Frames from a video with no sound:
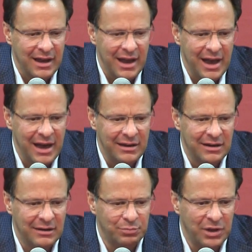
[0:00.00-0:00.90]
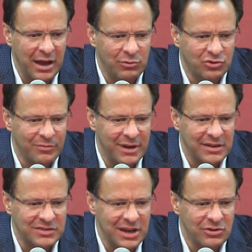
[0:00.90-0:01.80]
and playing with
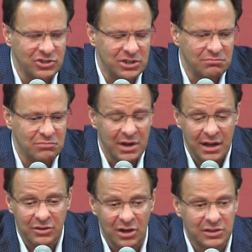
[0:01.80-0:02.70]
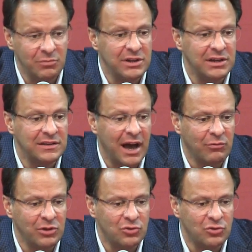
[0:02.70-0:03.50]
tremendous energy. And I thought that we did that.